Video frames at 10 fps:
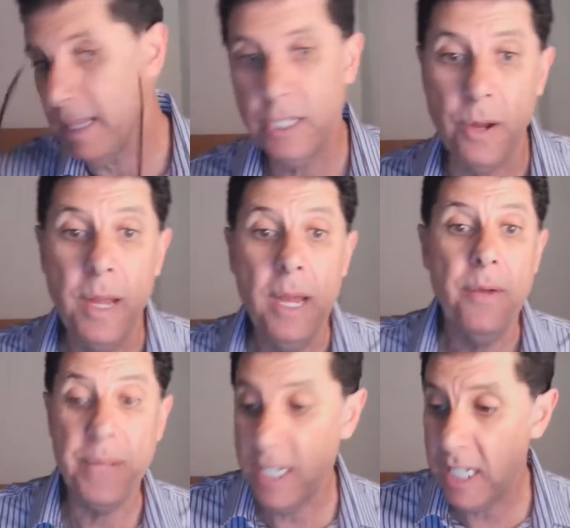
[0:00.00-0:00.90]
So
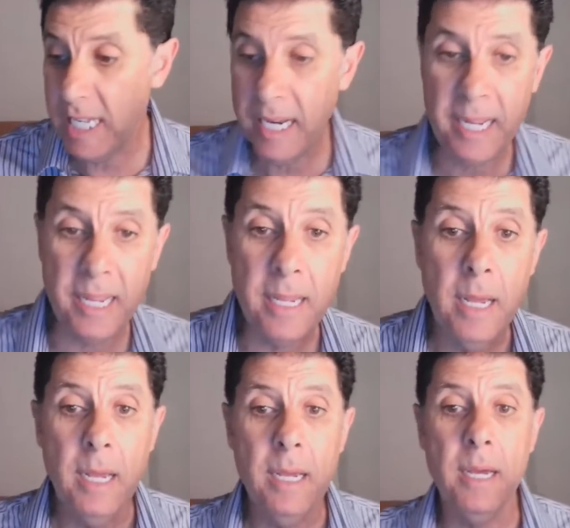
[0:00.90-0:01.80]
this city
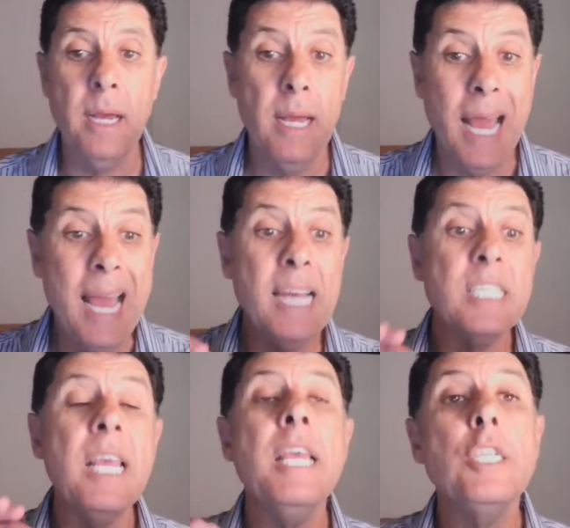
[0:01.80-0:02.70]
has
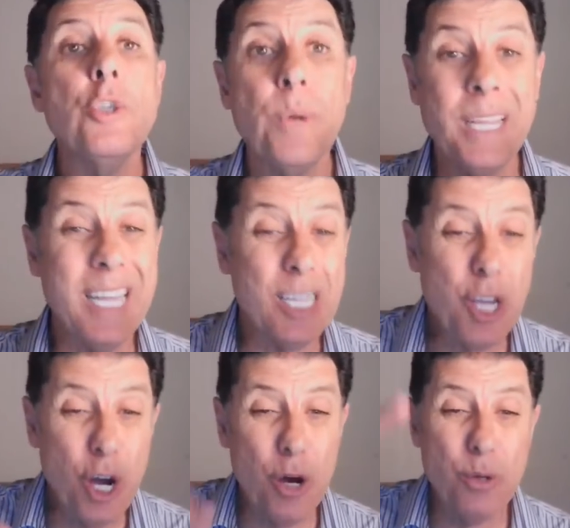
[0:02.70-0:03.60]
a history that
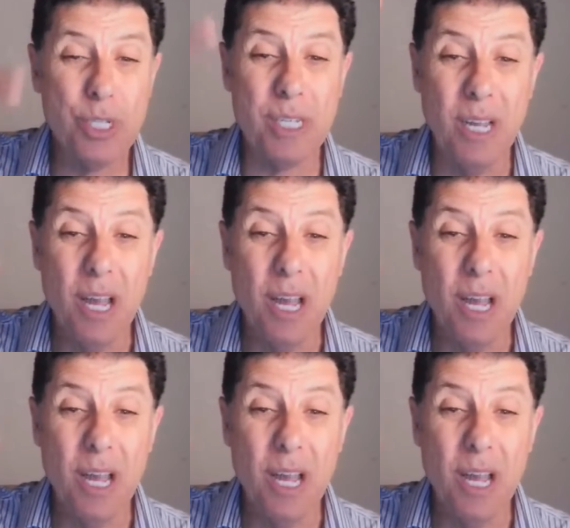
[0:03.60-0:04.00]
goes